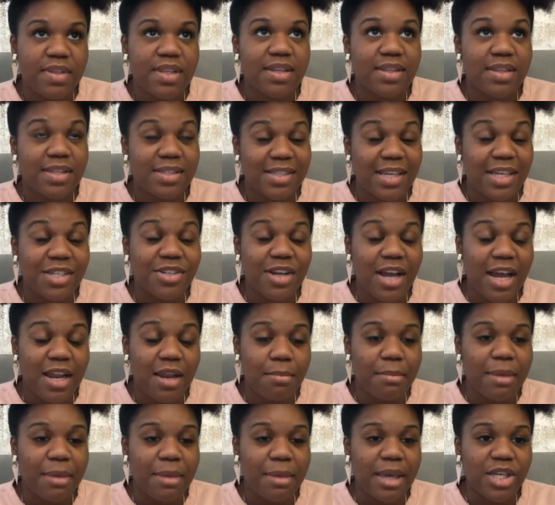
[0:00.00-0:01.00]
At least I try to
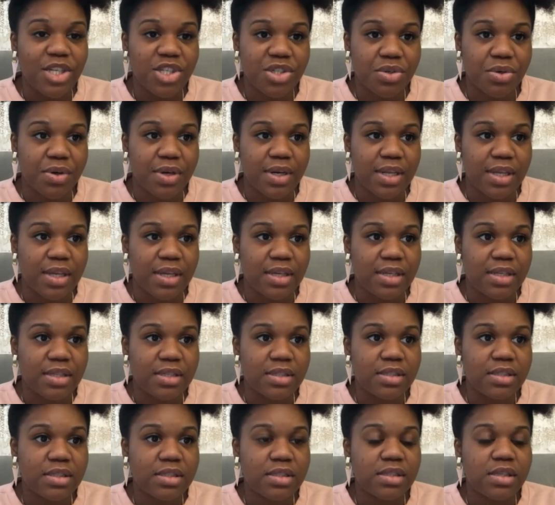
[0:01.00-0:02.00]
make sure it
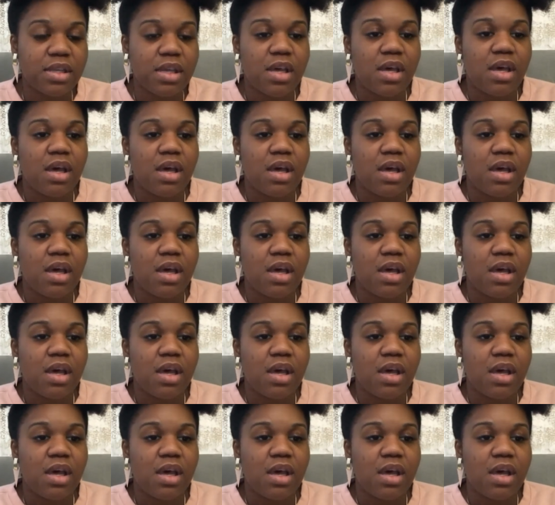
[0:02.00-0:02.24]
is.